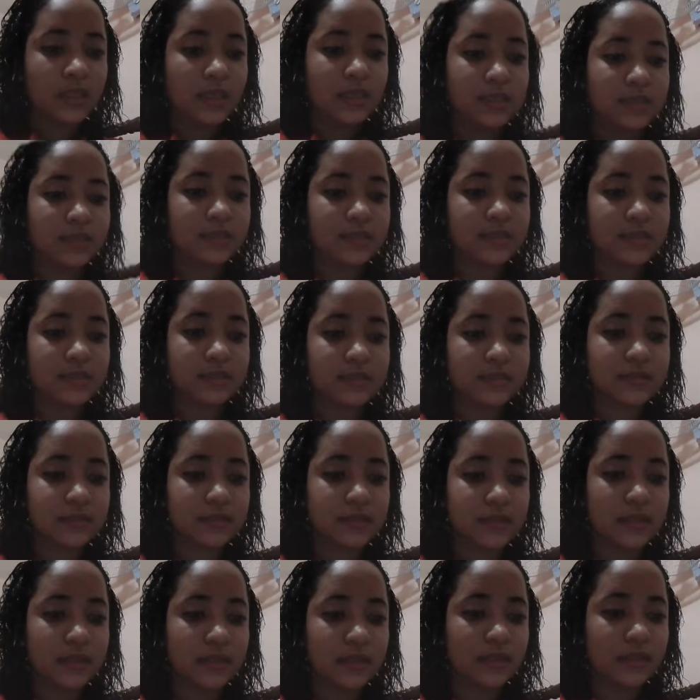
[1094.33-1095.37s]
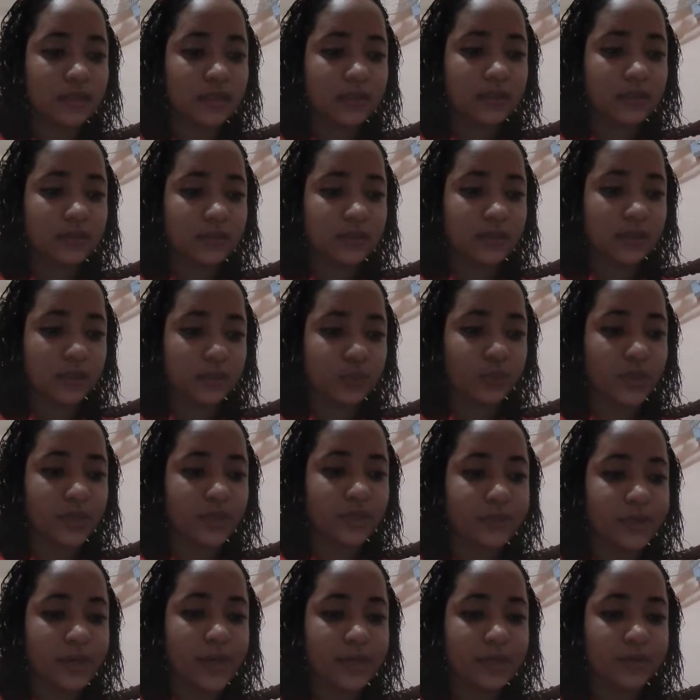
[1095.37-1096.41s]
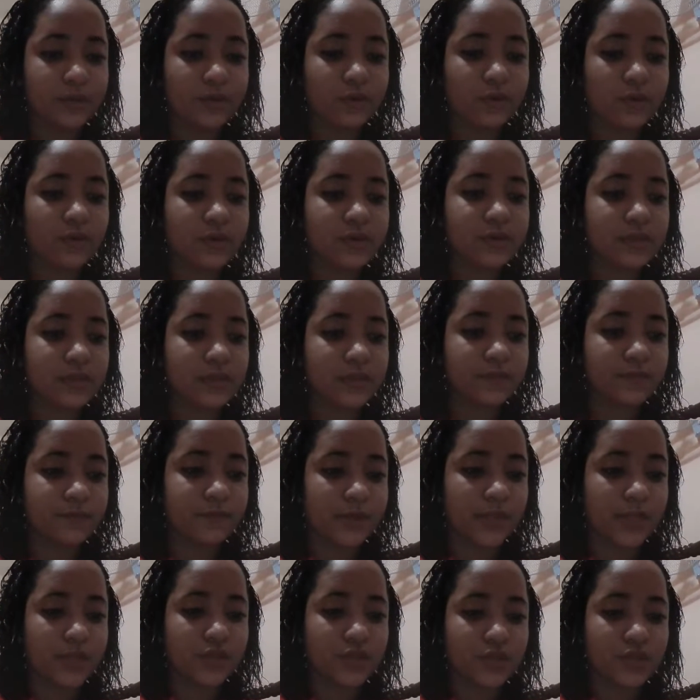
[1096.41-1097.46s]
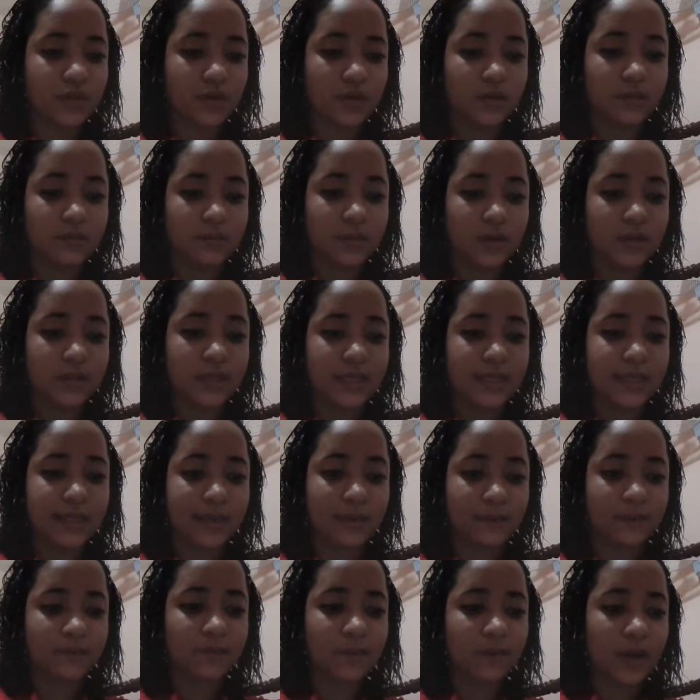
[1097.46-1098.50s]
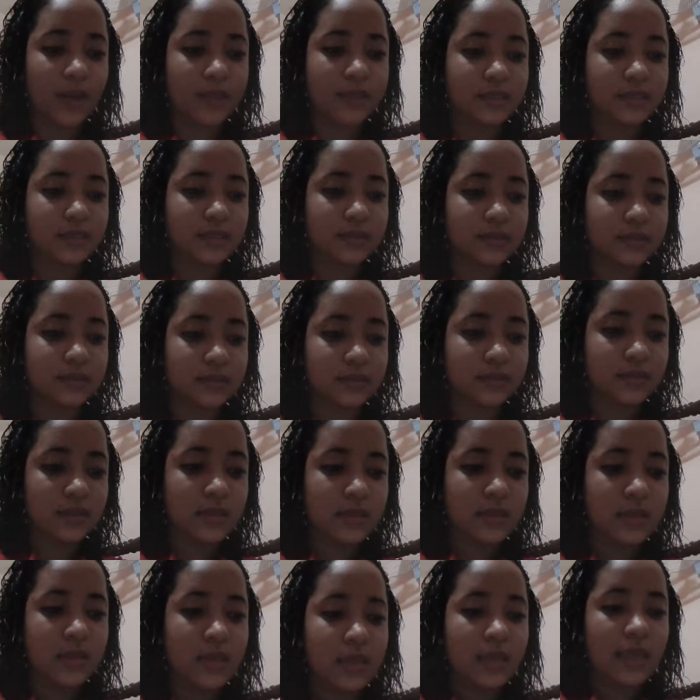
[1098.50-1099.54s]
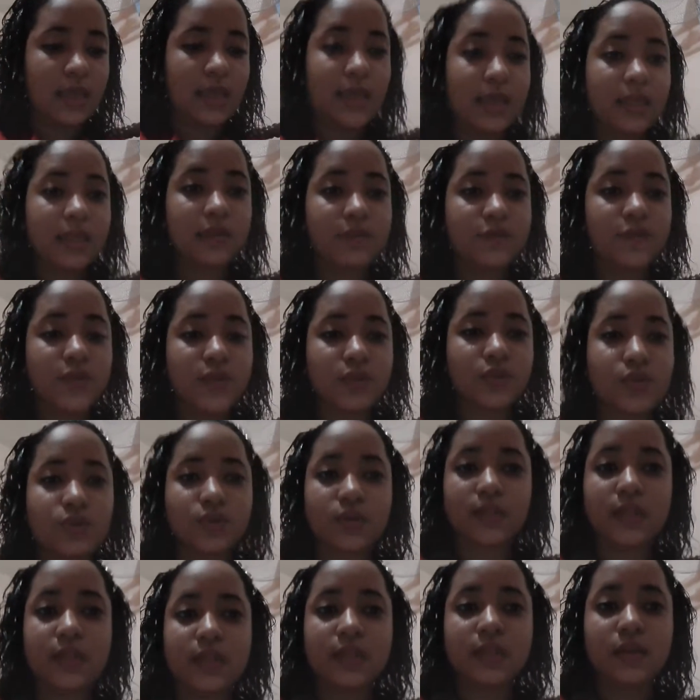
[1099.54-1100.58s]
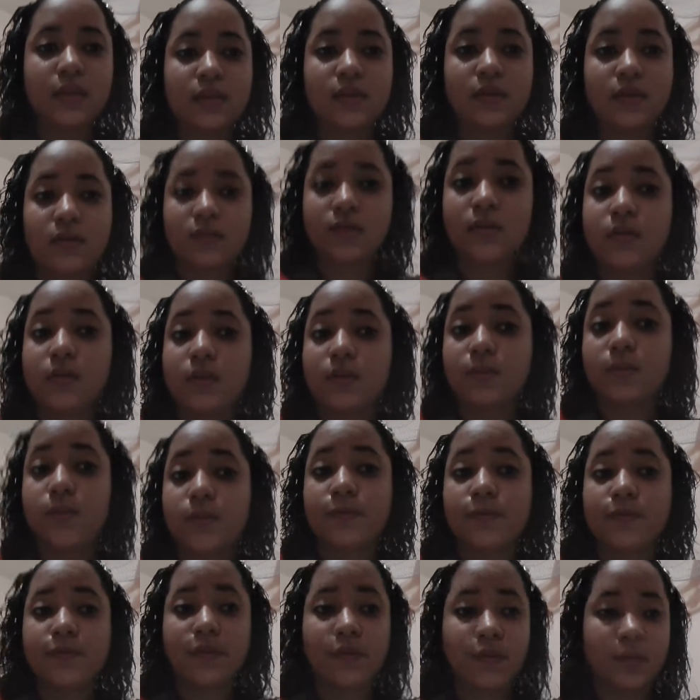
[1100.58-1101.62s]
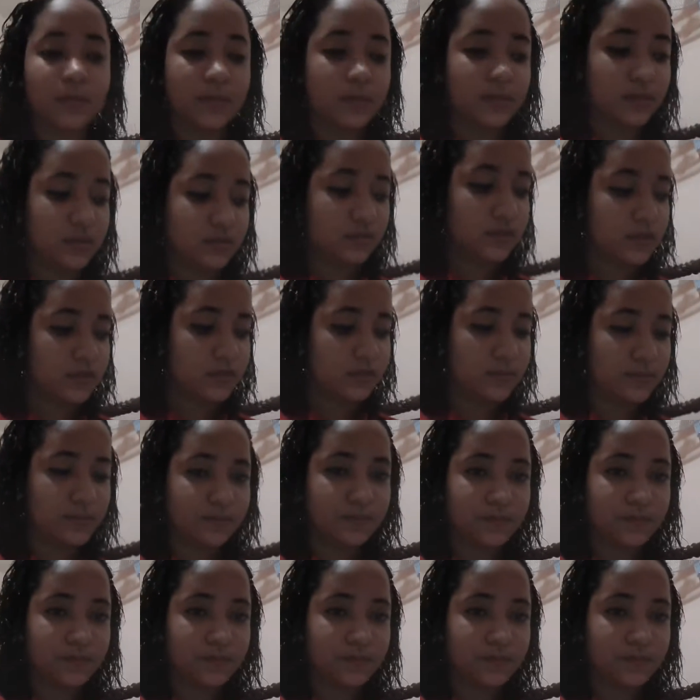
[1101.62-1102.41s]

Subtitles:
It is a skill that requires observation, modeling, practice, and eventually the performance.